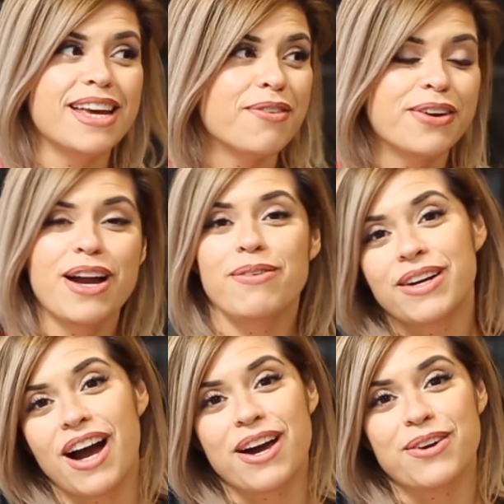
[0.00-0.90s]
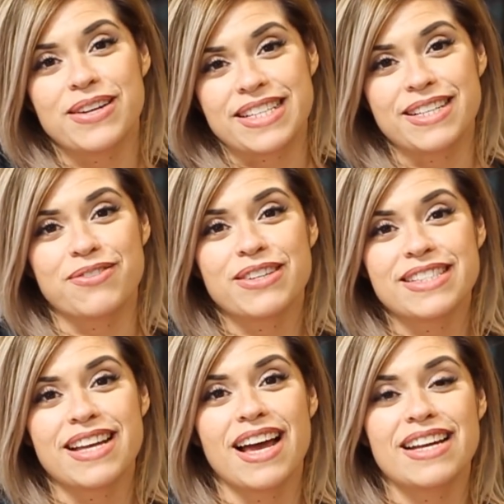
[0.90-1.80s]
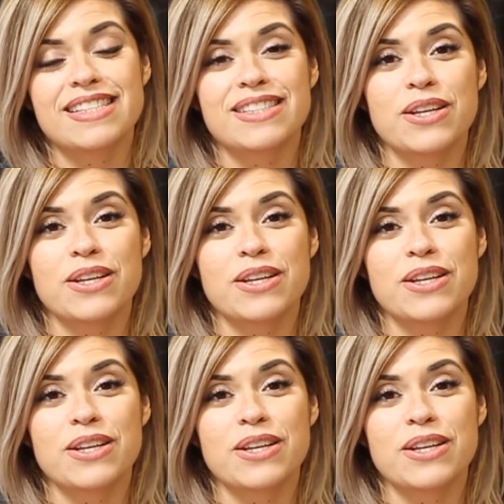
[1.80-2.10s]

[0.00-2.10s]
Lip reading: Every avocado is a different size.